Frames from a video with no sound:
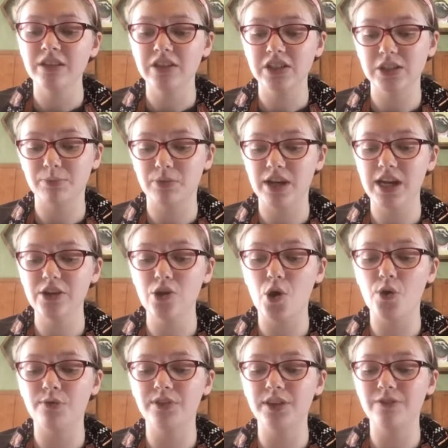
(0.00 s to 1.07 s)
Spread
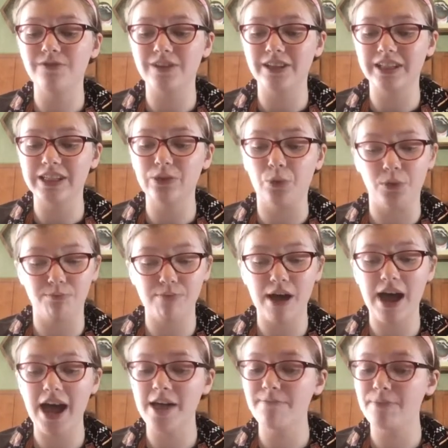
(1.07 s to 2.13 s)
over the filling or
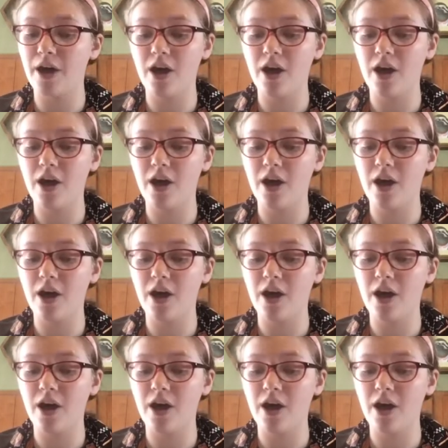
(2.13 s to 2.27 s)
pipe